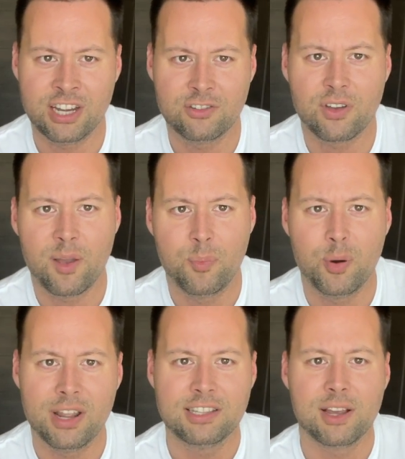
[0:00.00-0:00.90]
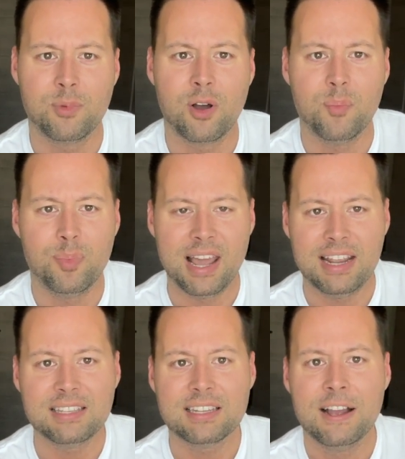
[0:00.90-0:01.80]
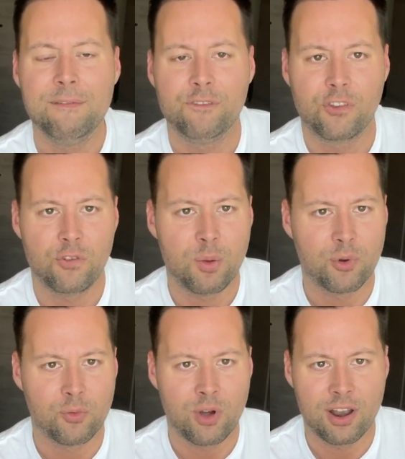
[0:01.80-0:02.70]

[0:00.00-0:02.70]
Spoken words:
so I put in some complaints. So number 1,